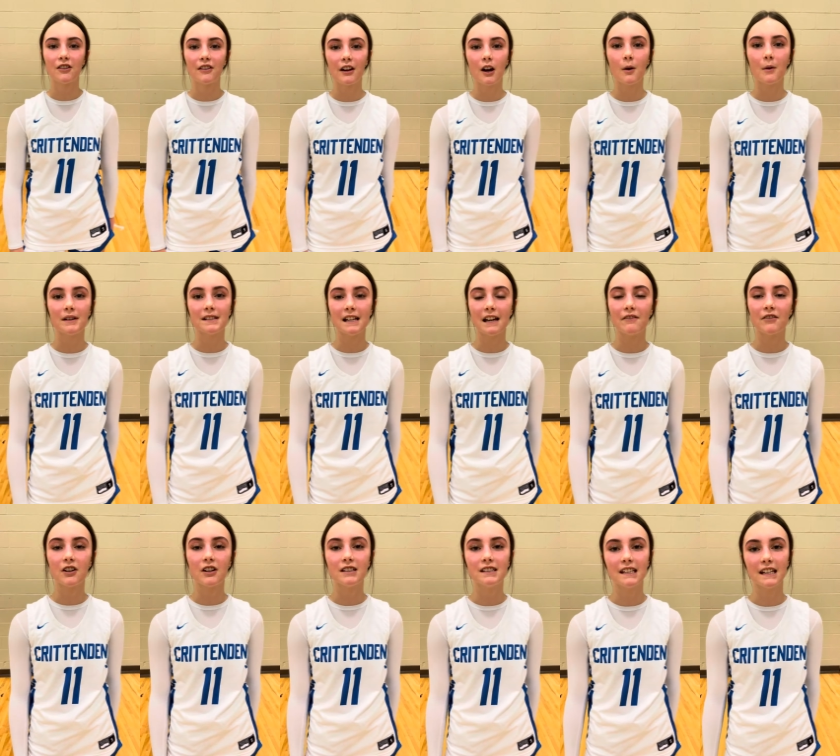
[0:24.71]
They always
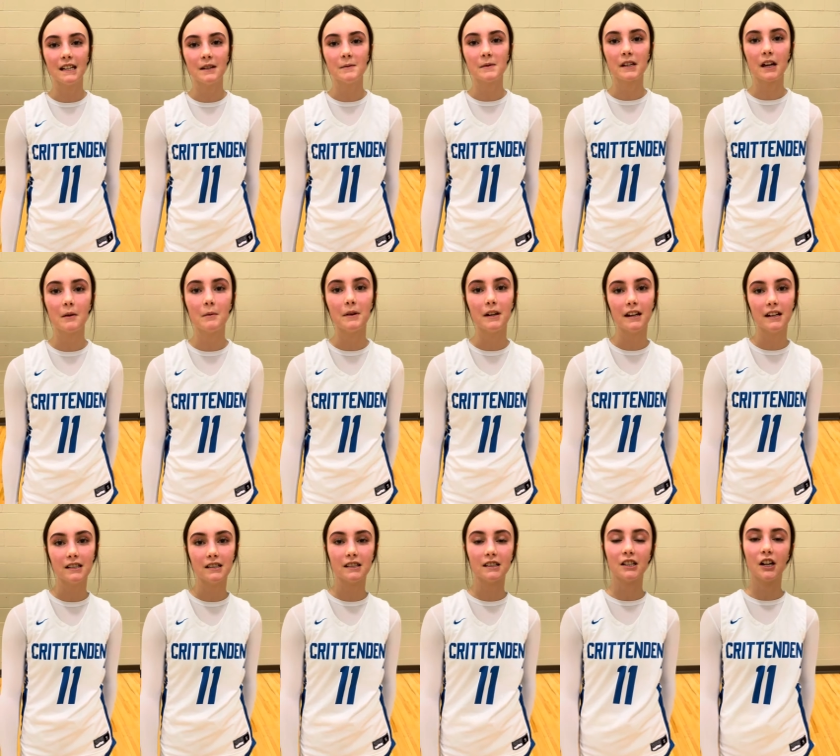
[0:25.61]
have good teams coming
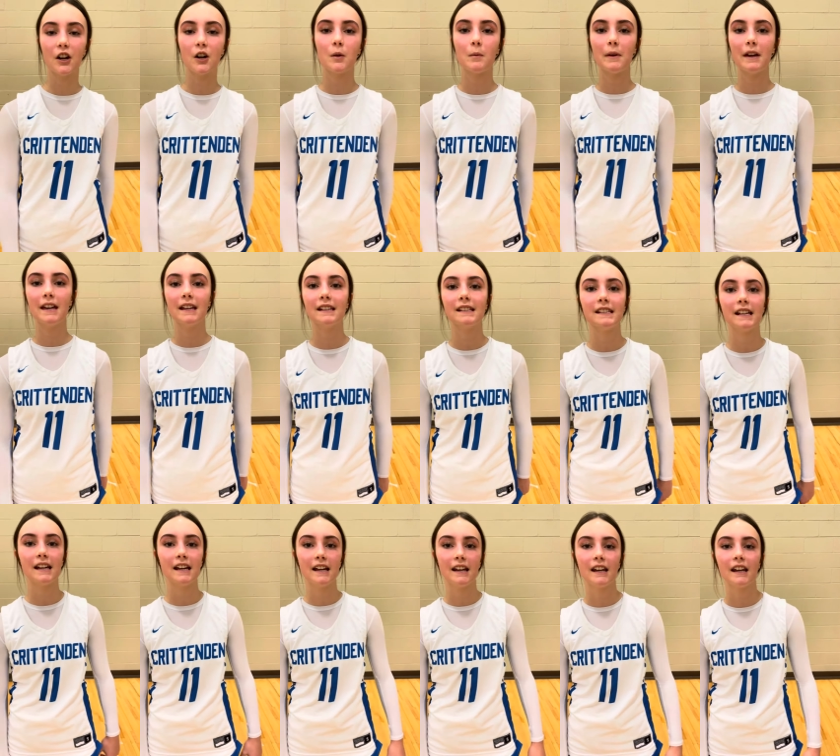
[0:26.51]
into the tournaments,
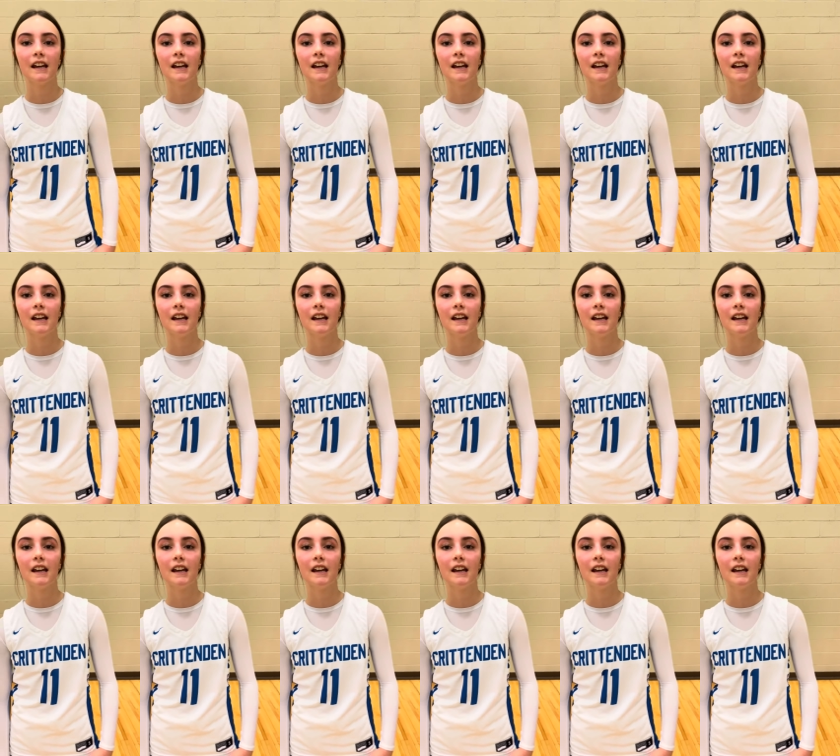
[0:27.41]
and